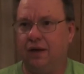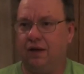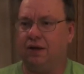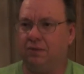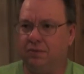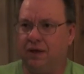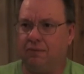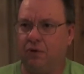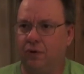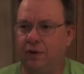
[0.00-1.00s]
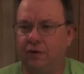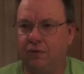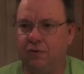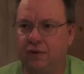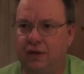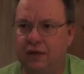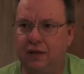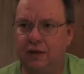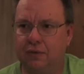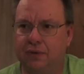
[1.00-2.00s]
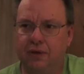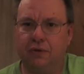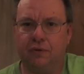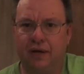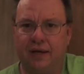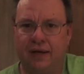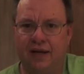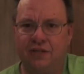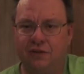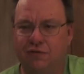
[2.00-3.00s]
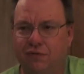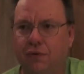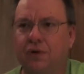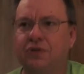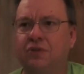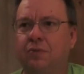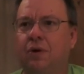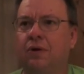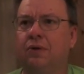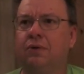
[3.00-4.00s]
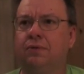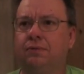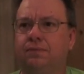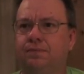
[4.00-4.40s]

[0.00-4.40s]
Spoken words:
I'm going through the Rio Grande National Forest tomorrow.